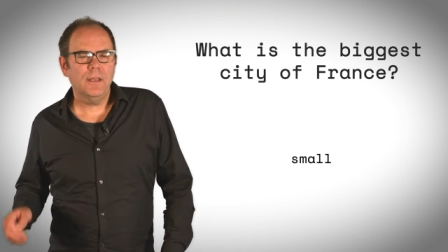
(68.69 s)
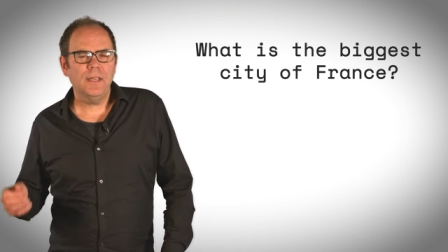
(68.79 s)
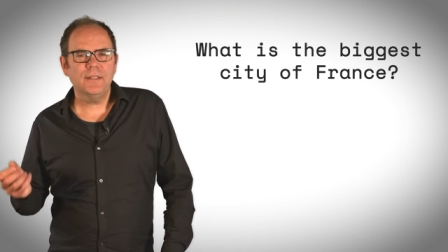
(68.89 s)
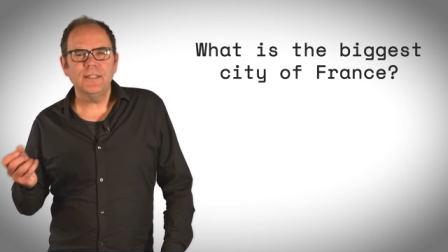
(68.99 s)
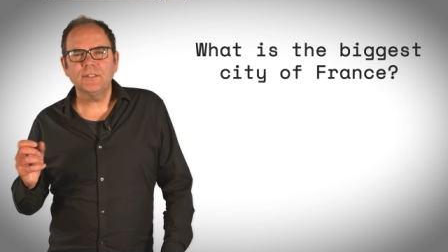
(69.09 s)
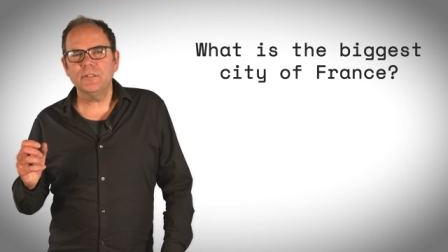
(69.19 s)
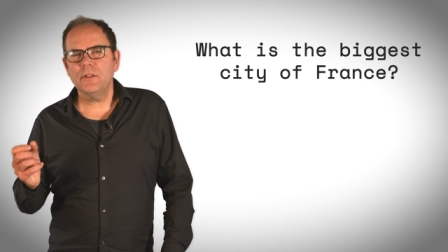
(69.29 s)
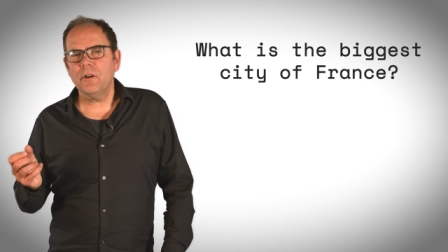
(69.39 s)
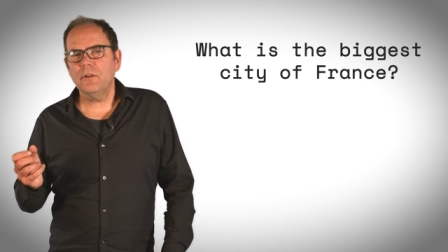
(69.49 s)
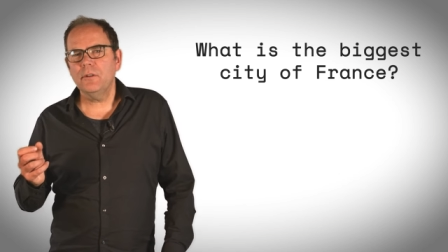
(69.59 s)
It needs to
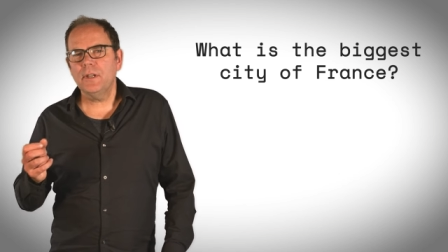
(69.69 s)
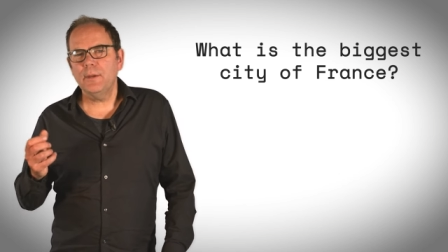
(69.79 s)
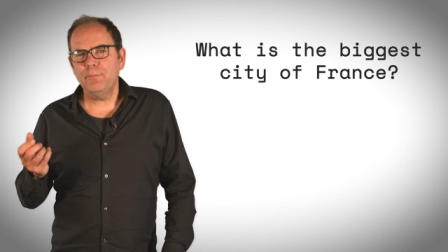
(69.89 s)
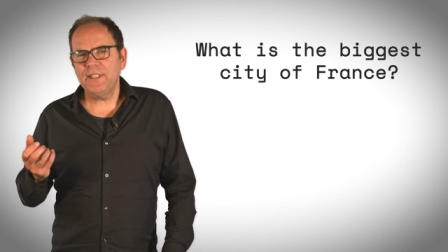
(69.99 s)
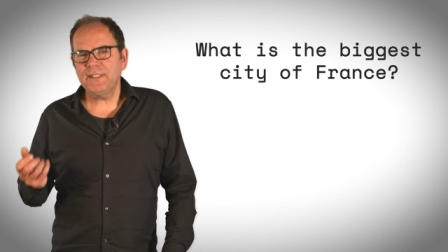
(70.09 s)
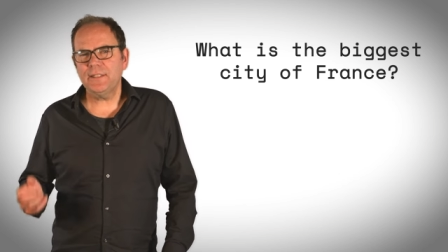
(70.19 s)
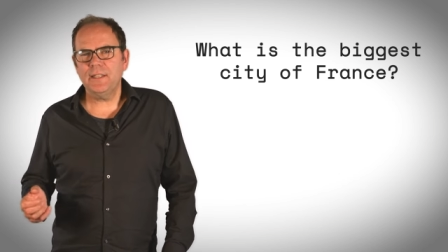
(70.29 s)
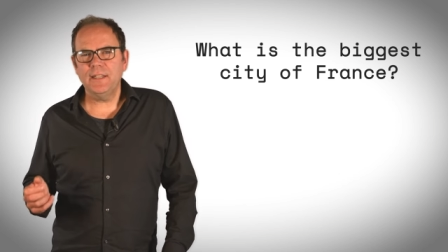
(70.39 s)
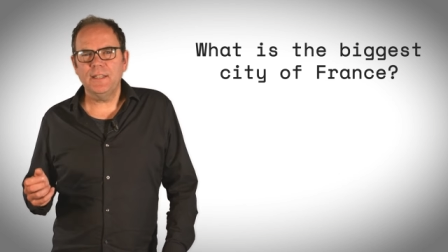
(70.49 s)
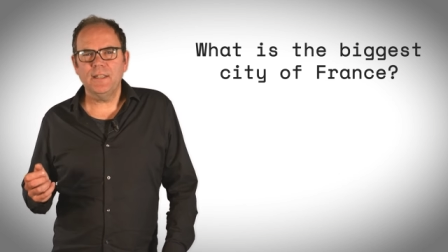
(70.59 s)
know
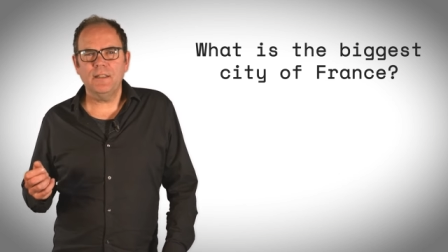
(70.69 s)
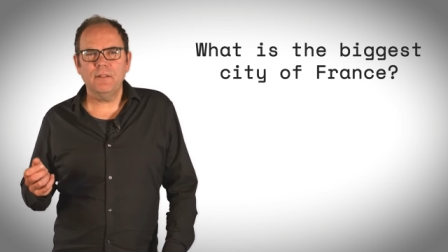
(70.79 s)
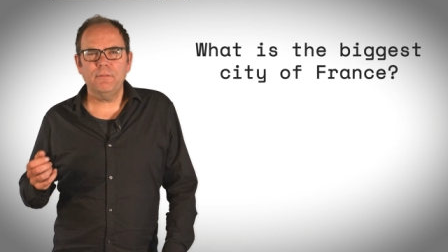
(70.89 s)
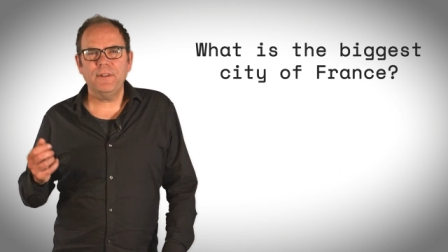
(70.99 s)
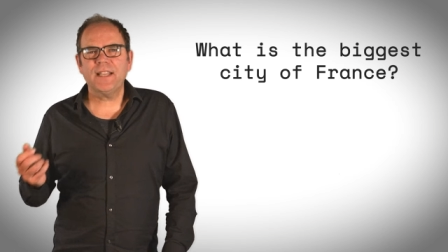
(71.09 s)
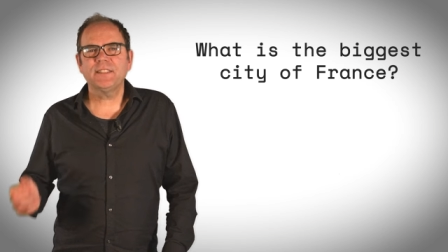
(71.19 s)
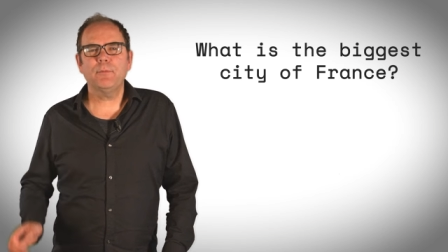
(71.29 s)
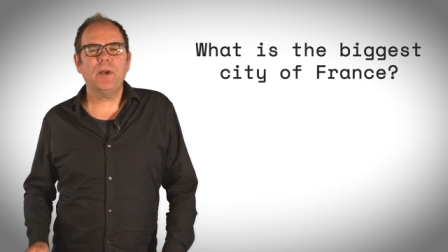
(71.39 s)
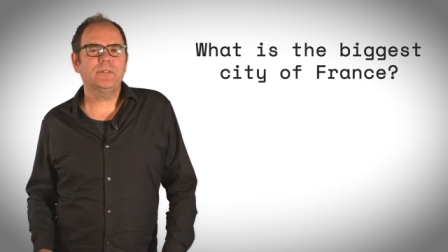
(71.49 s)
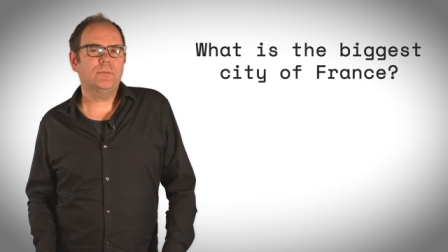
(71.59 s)
implicitly facts
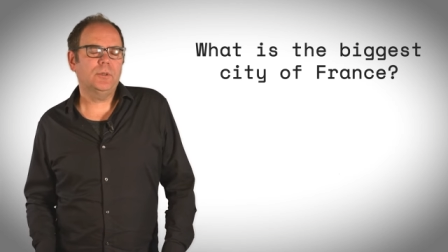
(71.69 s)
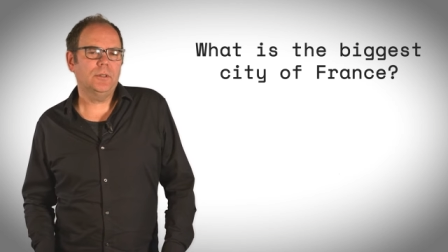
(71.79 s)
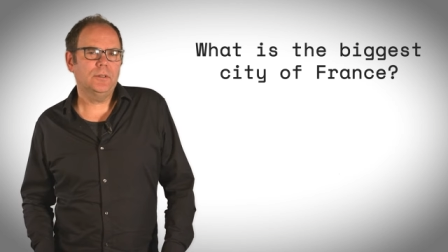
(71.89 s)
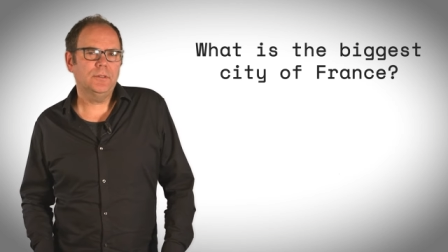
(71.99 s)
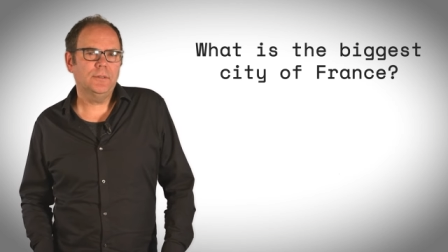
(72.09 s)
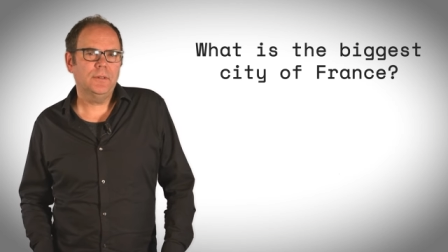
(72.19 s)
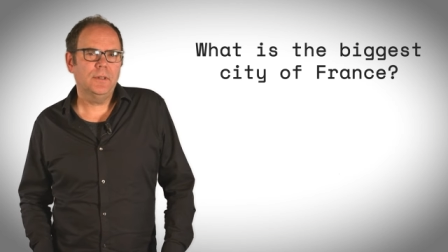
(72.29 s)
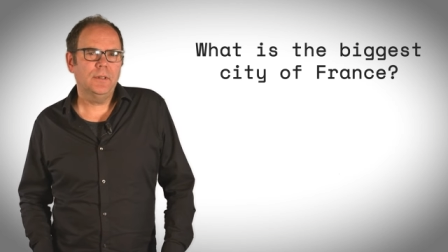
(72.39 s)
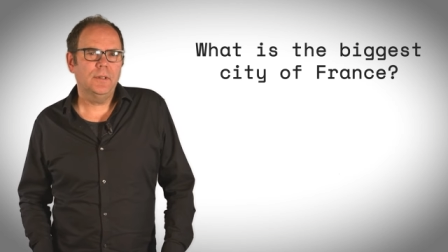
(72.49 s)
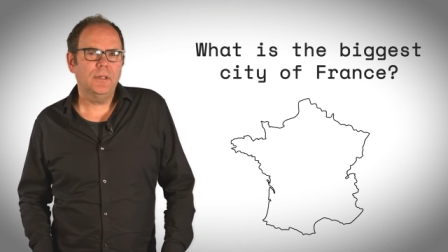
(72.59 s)
about the world,
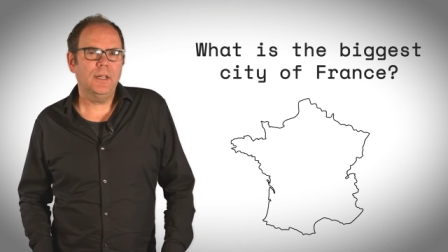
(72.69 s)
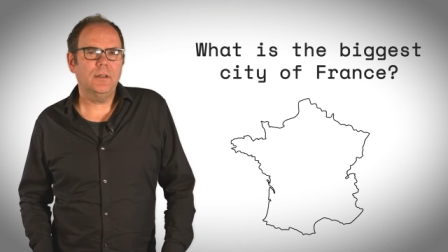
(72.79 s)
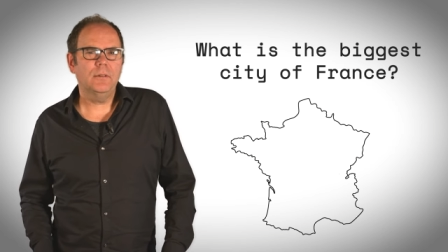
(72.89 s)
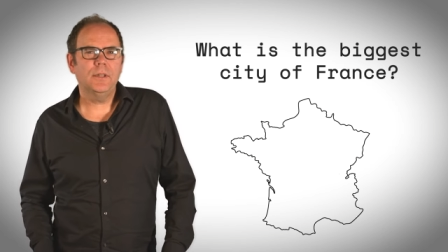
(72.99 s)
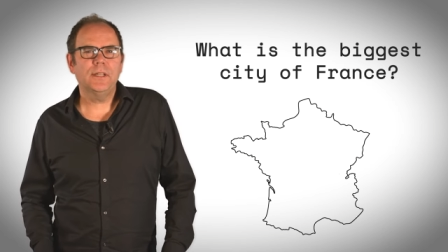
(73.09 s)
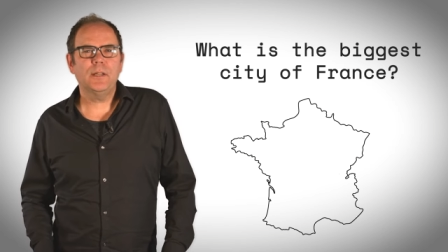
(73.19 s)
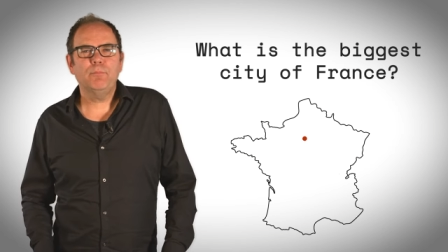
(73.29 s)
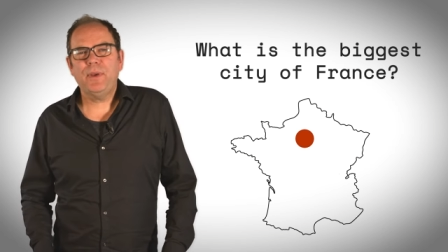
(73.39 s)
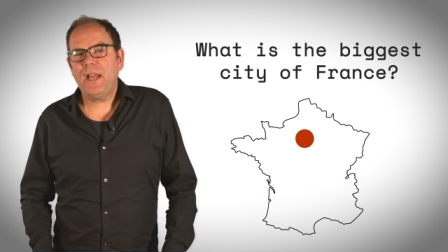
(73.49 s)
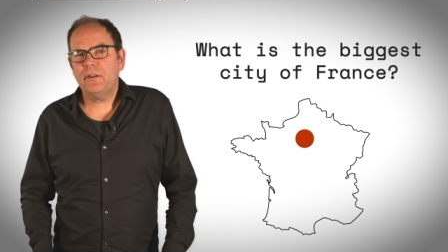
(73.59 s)
including
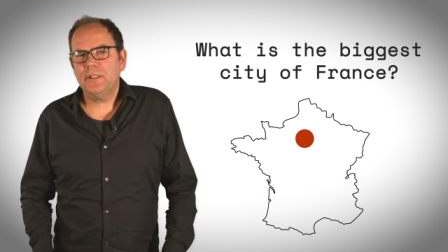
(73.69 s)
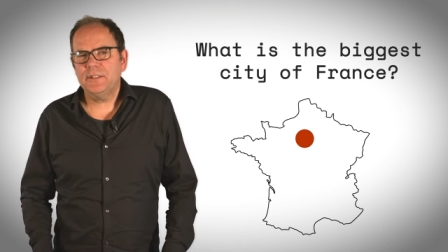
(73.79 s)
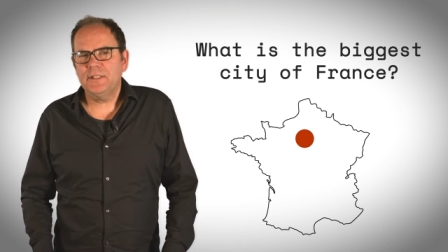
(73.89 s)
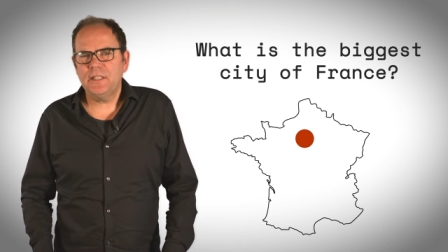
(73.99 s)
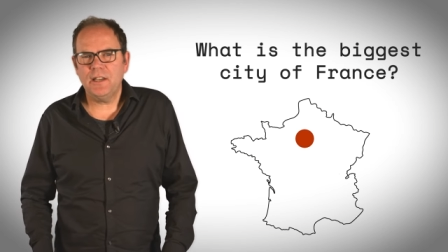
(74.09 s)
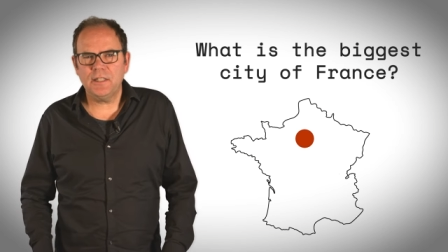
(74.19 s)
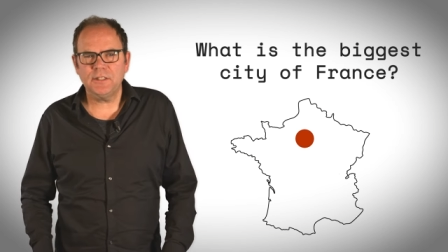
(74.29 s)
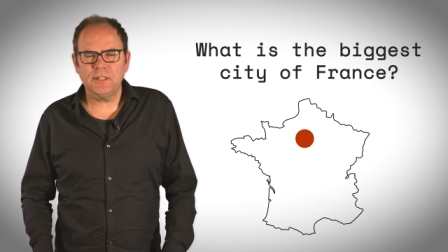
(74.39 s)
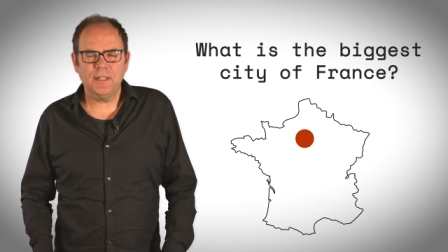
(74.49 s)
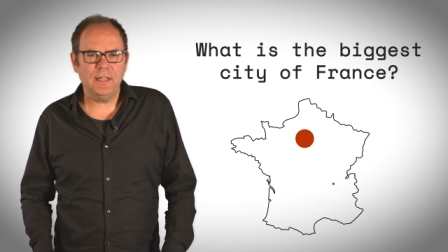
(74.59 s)
that Paris is
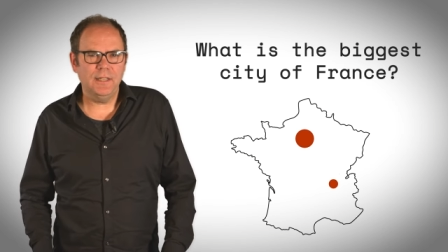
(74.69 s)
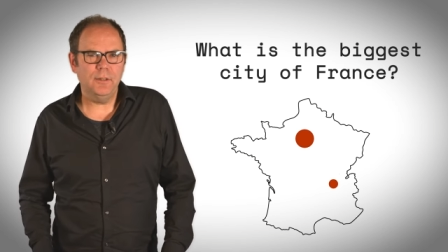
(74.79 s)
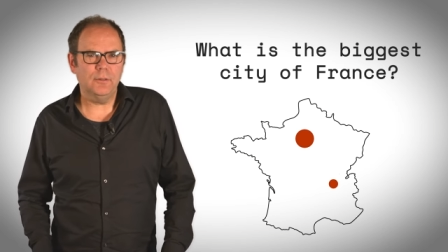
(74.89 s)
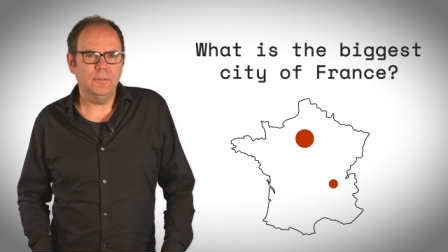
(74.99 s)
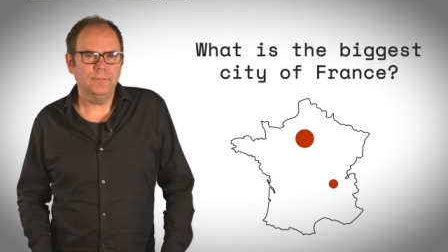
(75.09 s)
larger than Lyon.